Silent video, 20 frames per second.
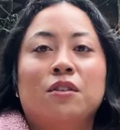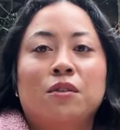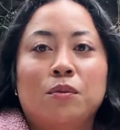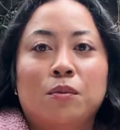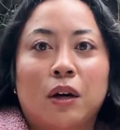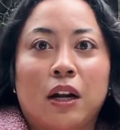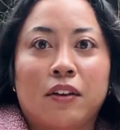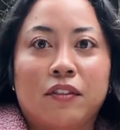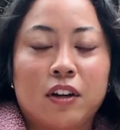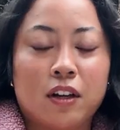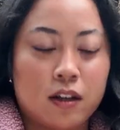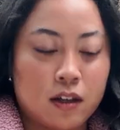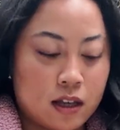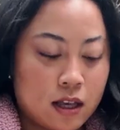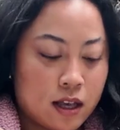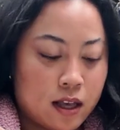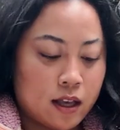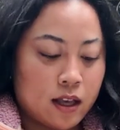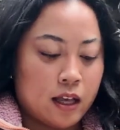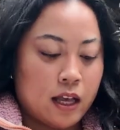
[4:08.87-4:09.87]
Whatever.
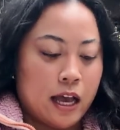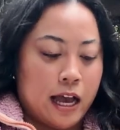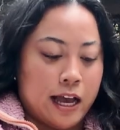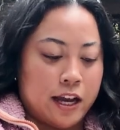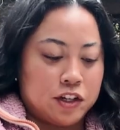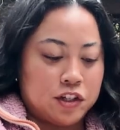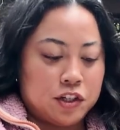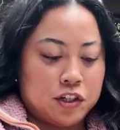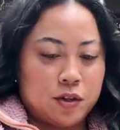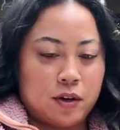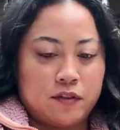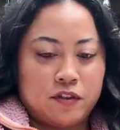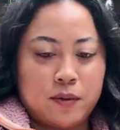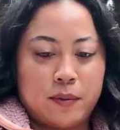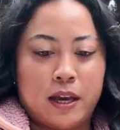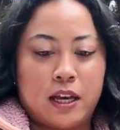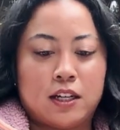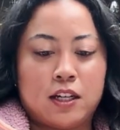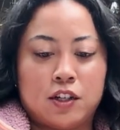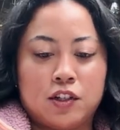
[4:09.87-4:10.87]
I actually do have to
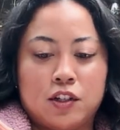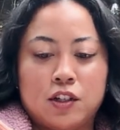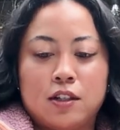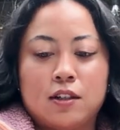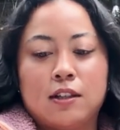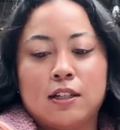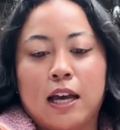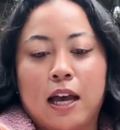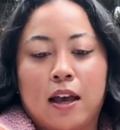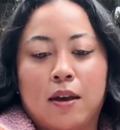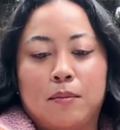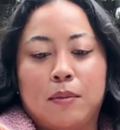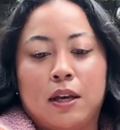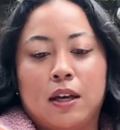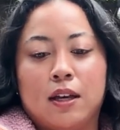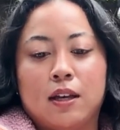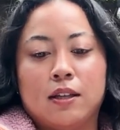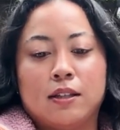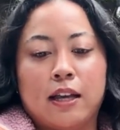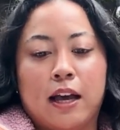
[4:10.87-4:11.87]
pay attention to the time
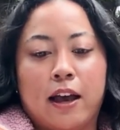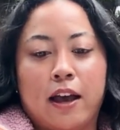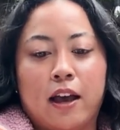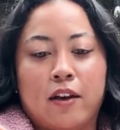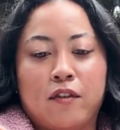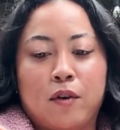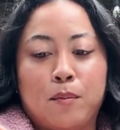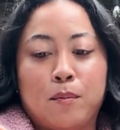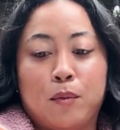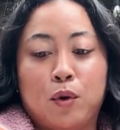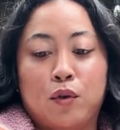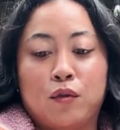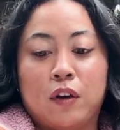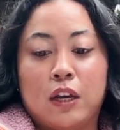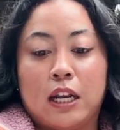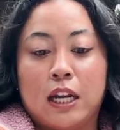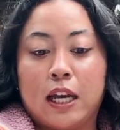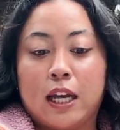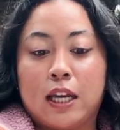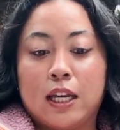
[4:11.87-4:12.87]
because I have a movie
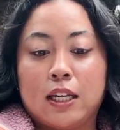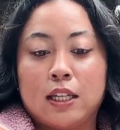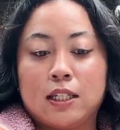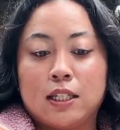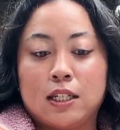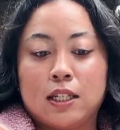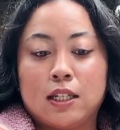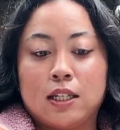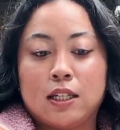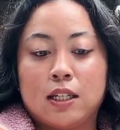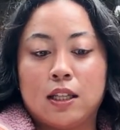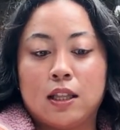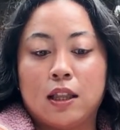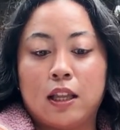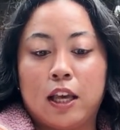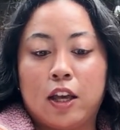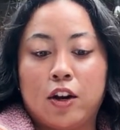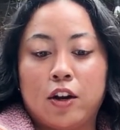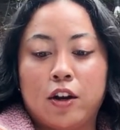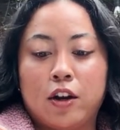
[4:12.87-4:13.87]
night
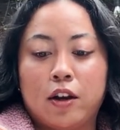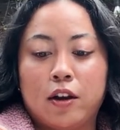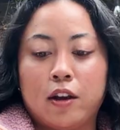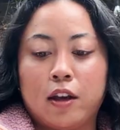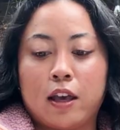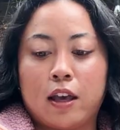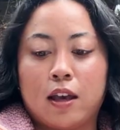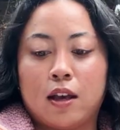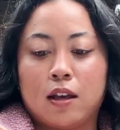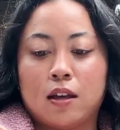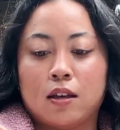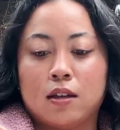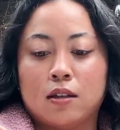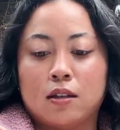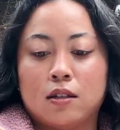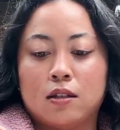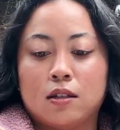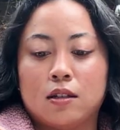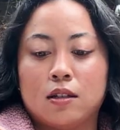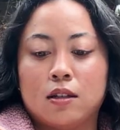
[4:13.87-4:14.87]
later
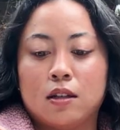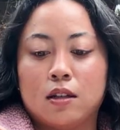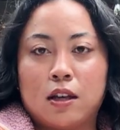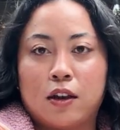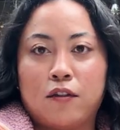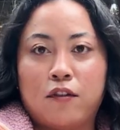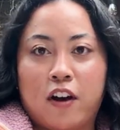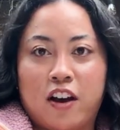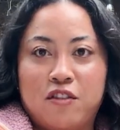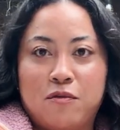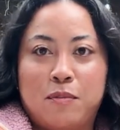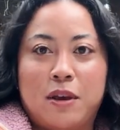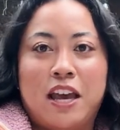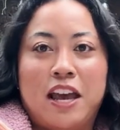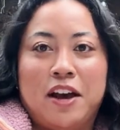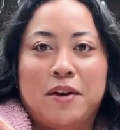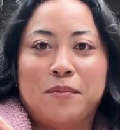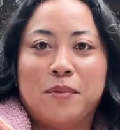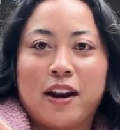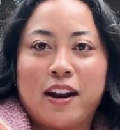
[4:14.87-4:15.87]
and it's like 5
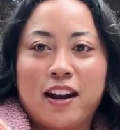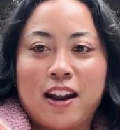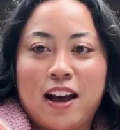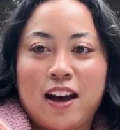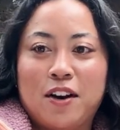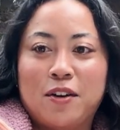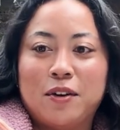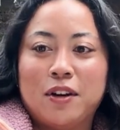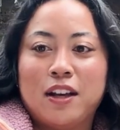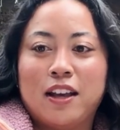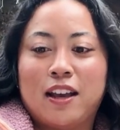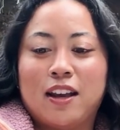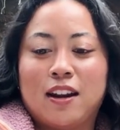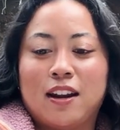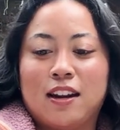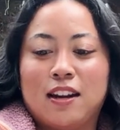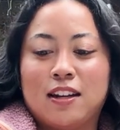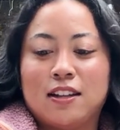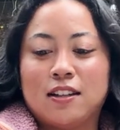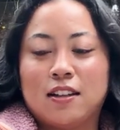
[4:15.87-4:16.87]
p.m. right now and
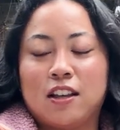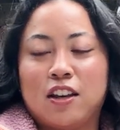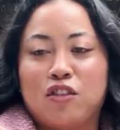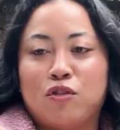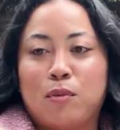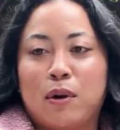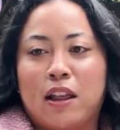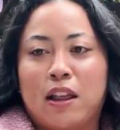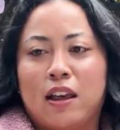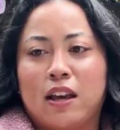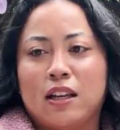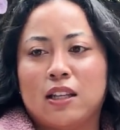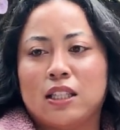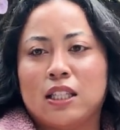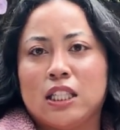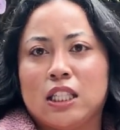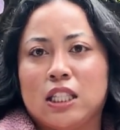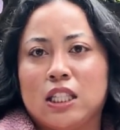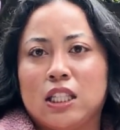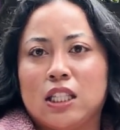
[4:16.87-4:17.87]
I need to leave by like
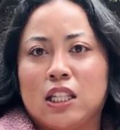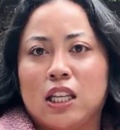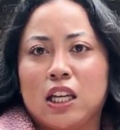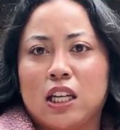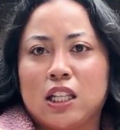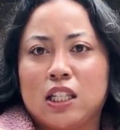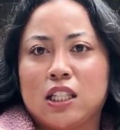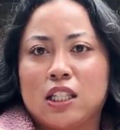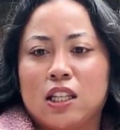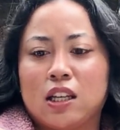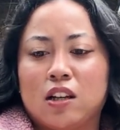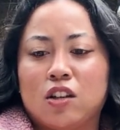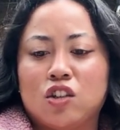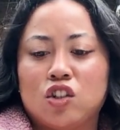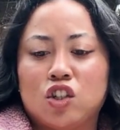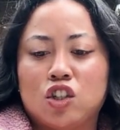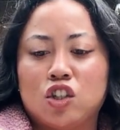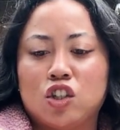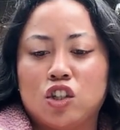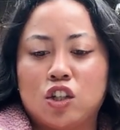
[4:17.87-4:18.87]

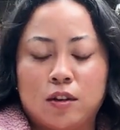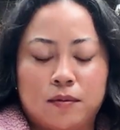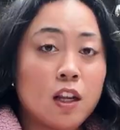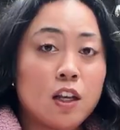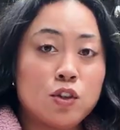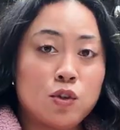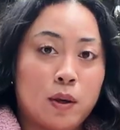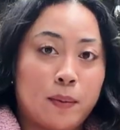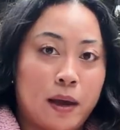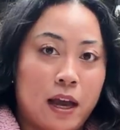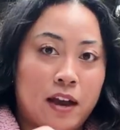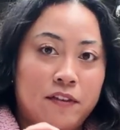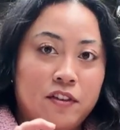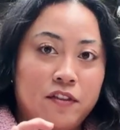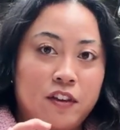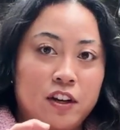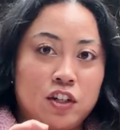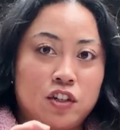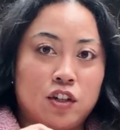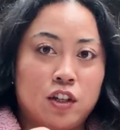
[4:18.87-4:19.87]
6-ish. So I might have to
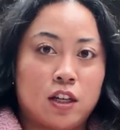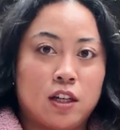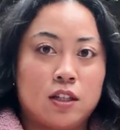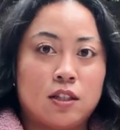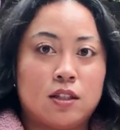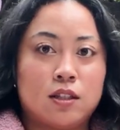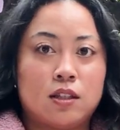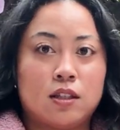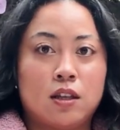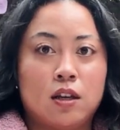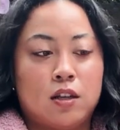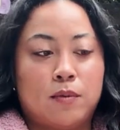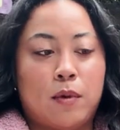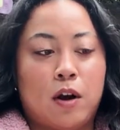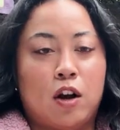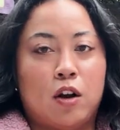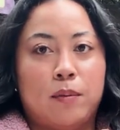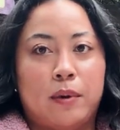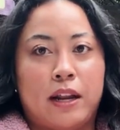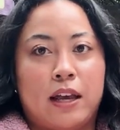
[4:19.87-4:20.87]
finish this
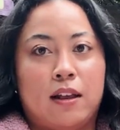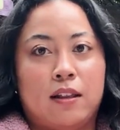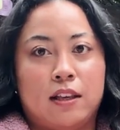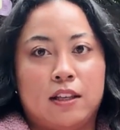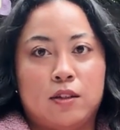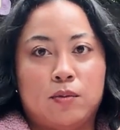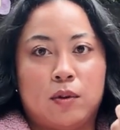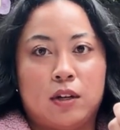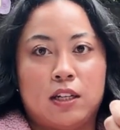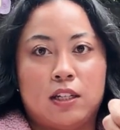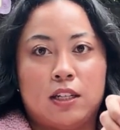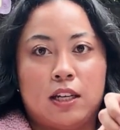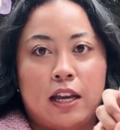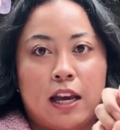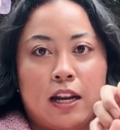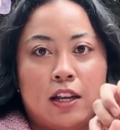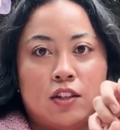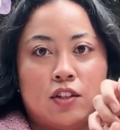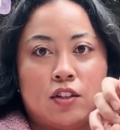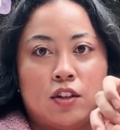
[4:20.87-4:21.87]
tomorrow, but I at least wanted to
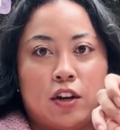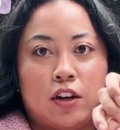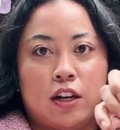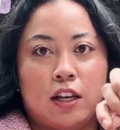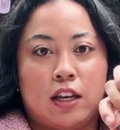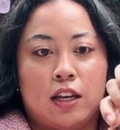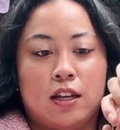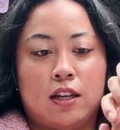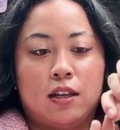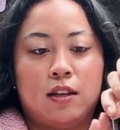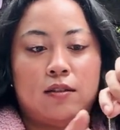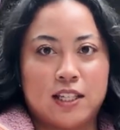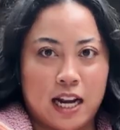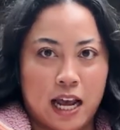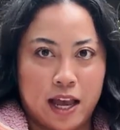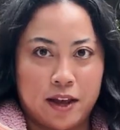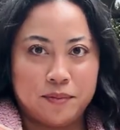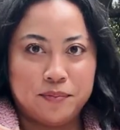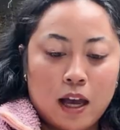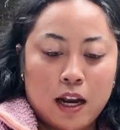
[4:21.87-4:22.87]
get it started
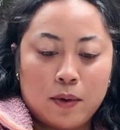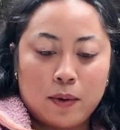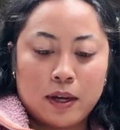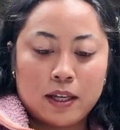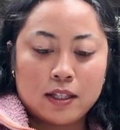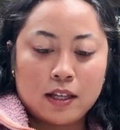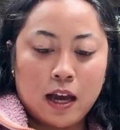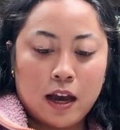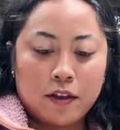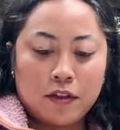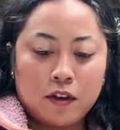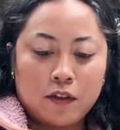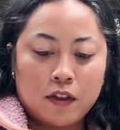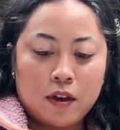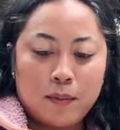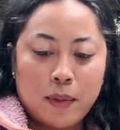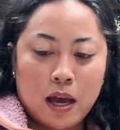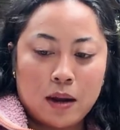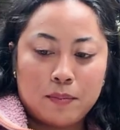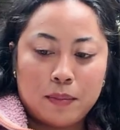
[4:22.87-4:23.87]
today. Anyways, I thought
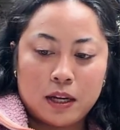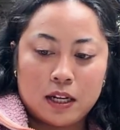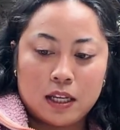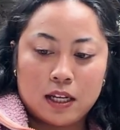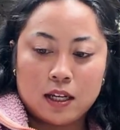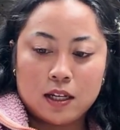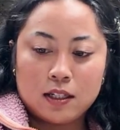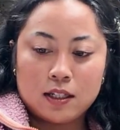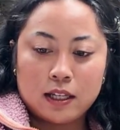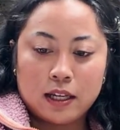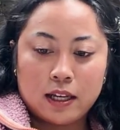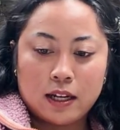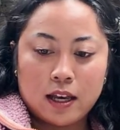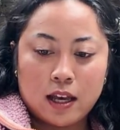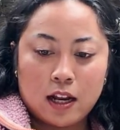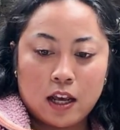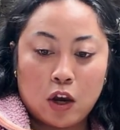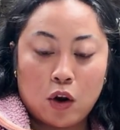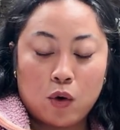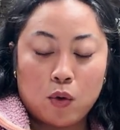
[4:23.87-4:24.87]
that Bad Bunny did
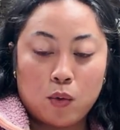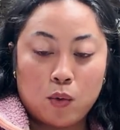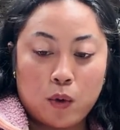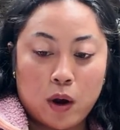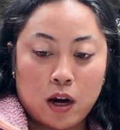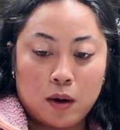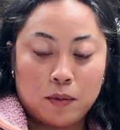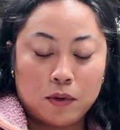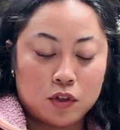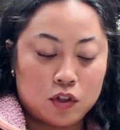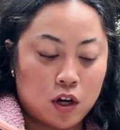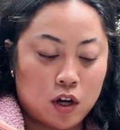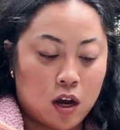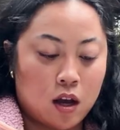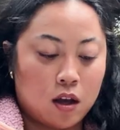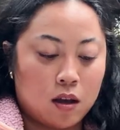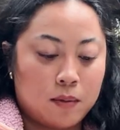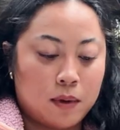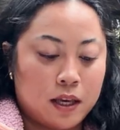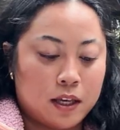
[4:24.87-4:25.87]
an incredible
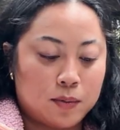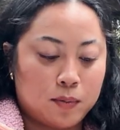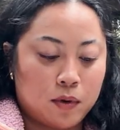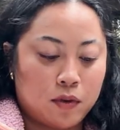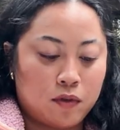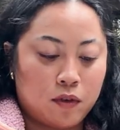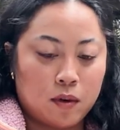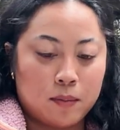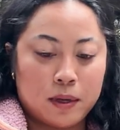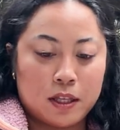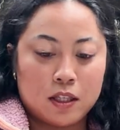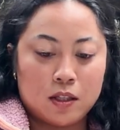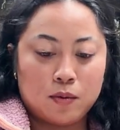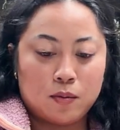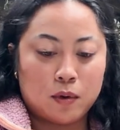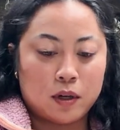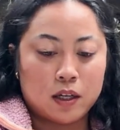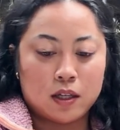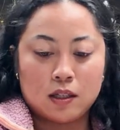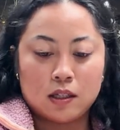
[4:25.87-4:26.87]
job. His performance
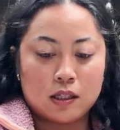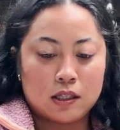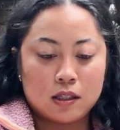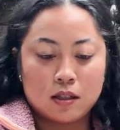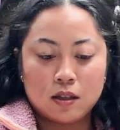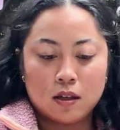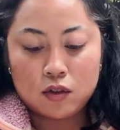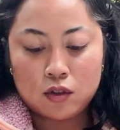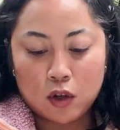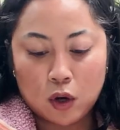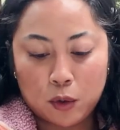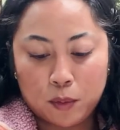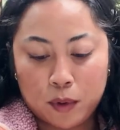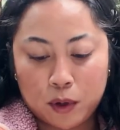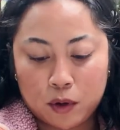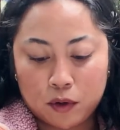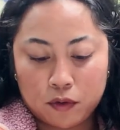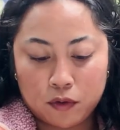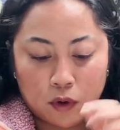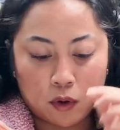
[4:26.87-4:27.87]
was so
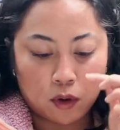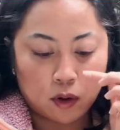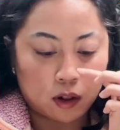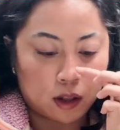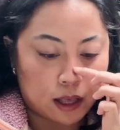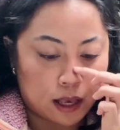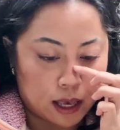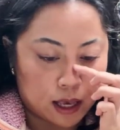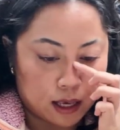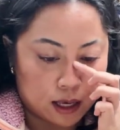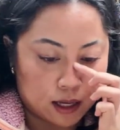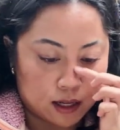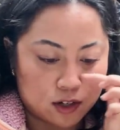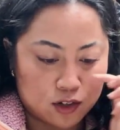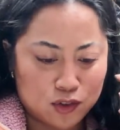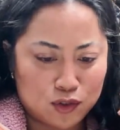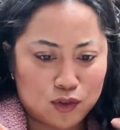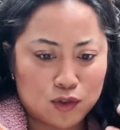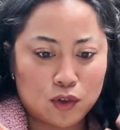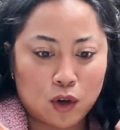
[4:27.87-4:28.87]
beautiful
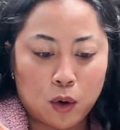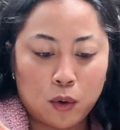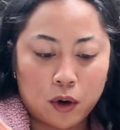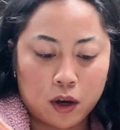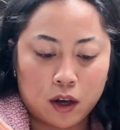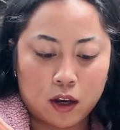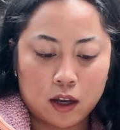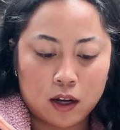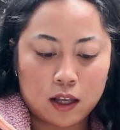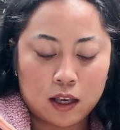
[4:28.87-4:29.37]
and so good.